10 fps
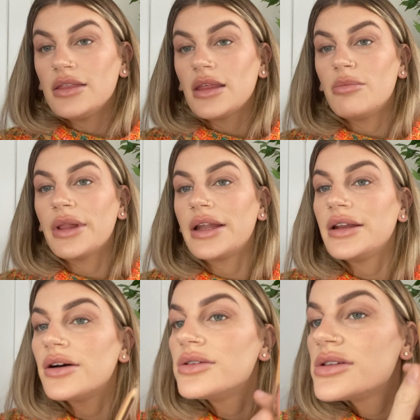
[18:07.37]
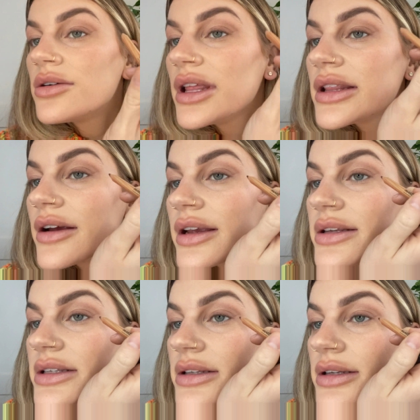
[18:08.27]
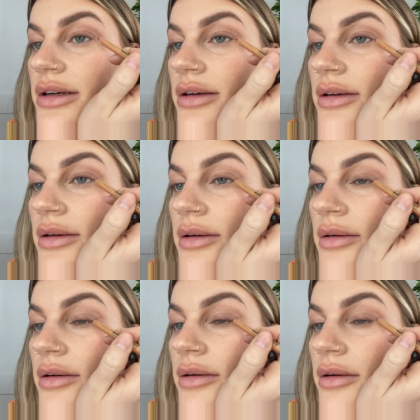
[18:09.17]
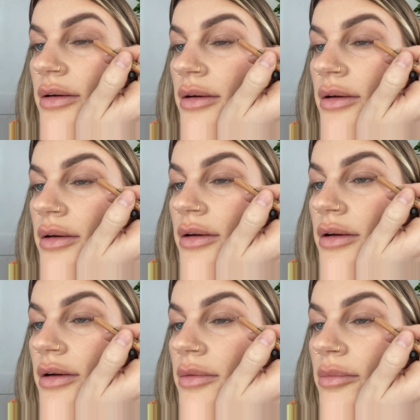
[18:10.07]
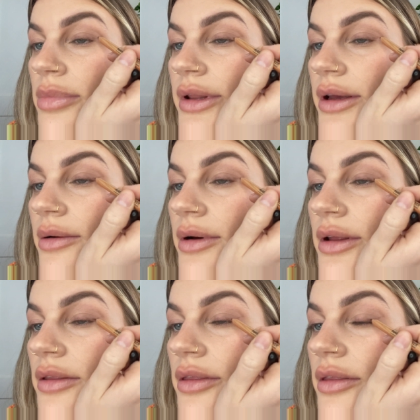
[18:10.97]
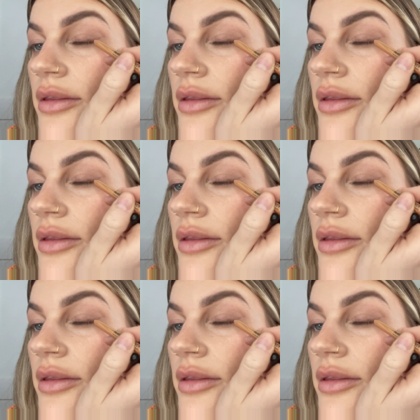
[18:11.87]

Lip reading: they blend out, so like they're easy to play with.